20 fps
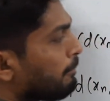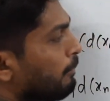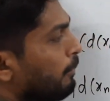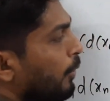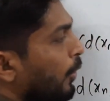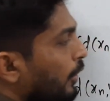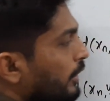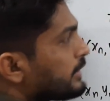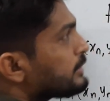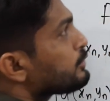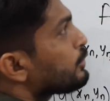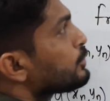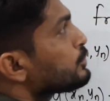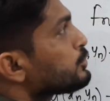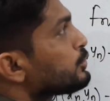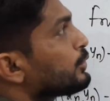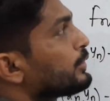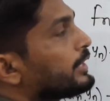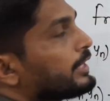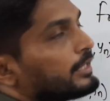mod is
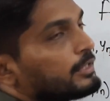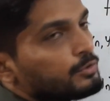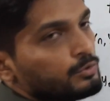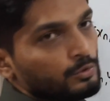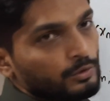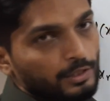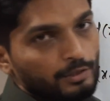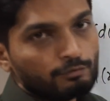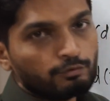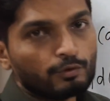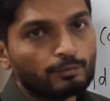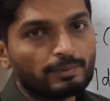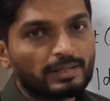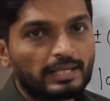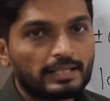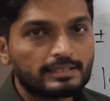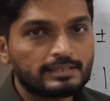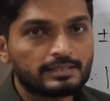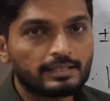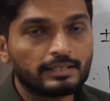also there, so therefore we
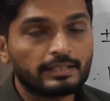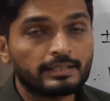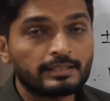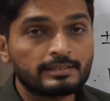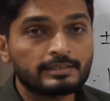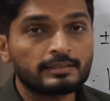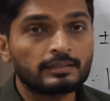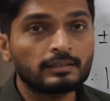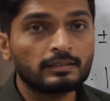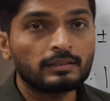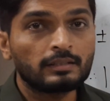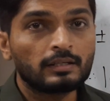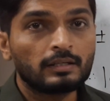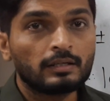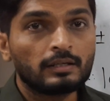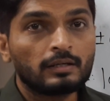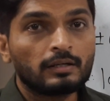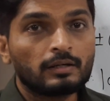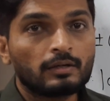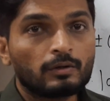can say it is a
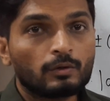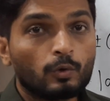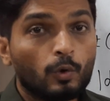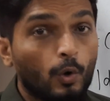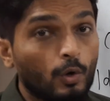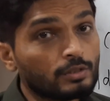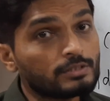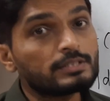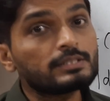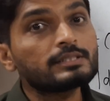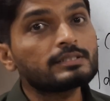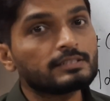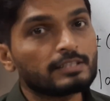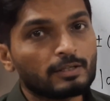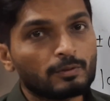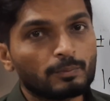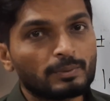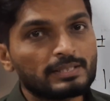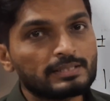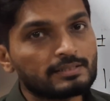Cauchy
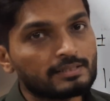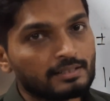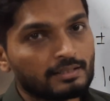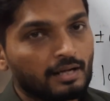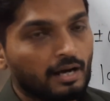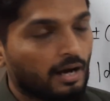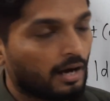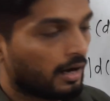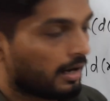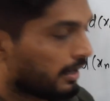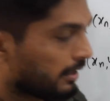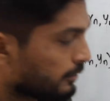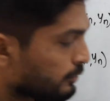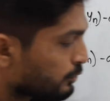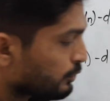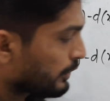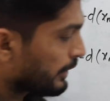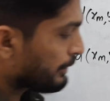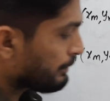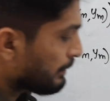sequence in R.
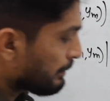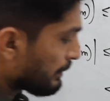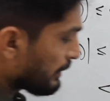So let me